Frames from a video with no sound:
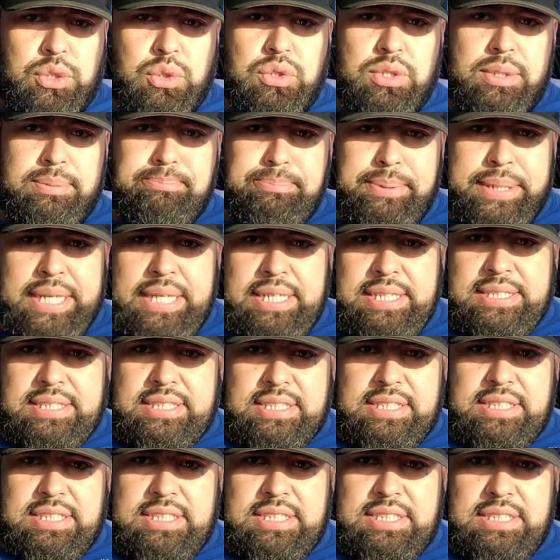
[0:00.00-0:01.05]

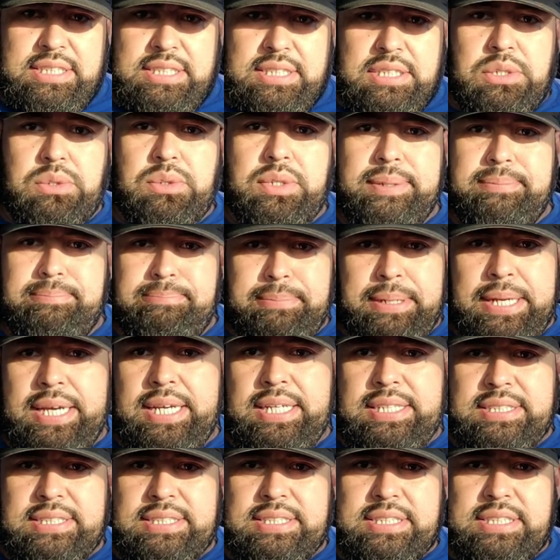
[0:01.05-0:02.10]
Repent
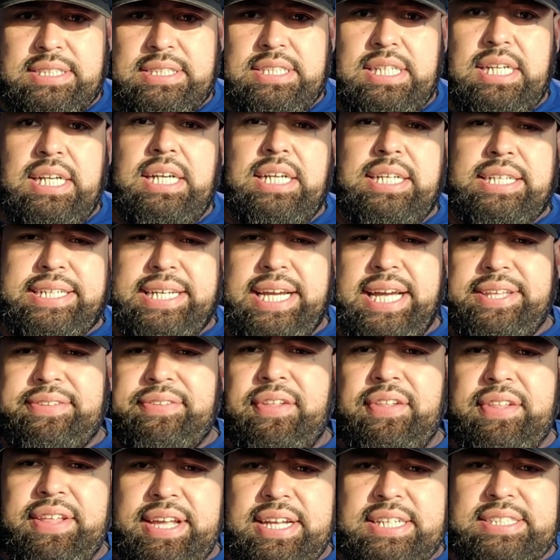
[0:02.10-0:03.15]
repent.
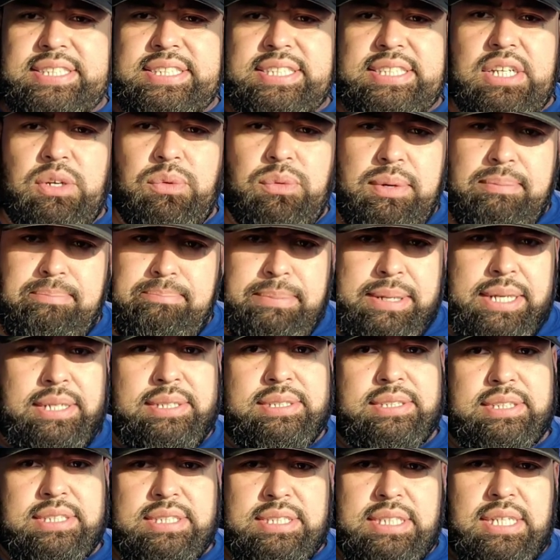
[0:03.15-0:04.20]
Catholics,
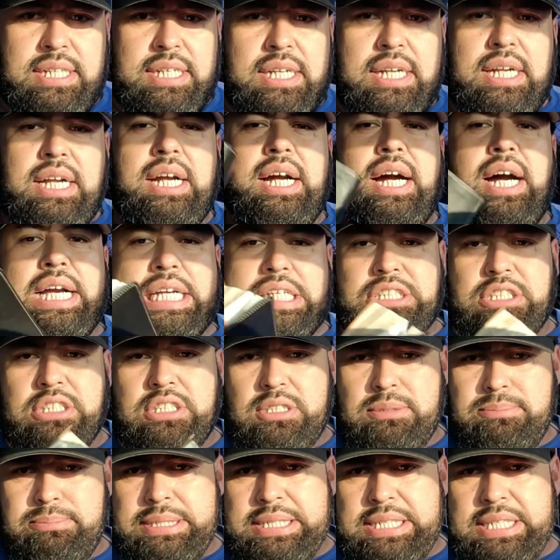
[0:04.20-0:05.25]
repent. I
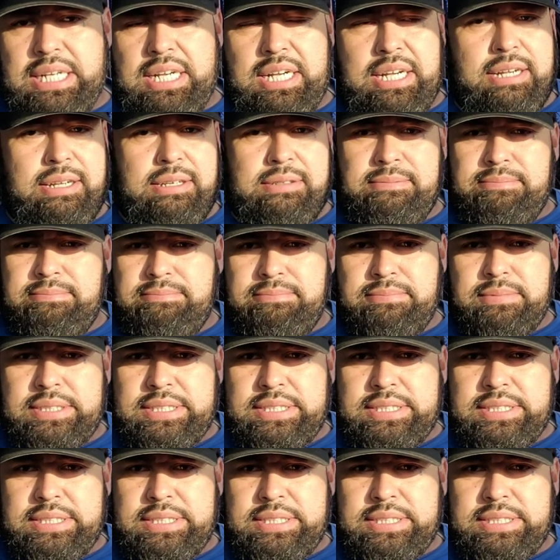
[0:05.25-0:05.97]
used to be a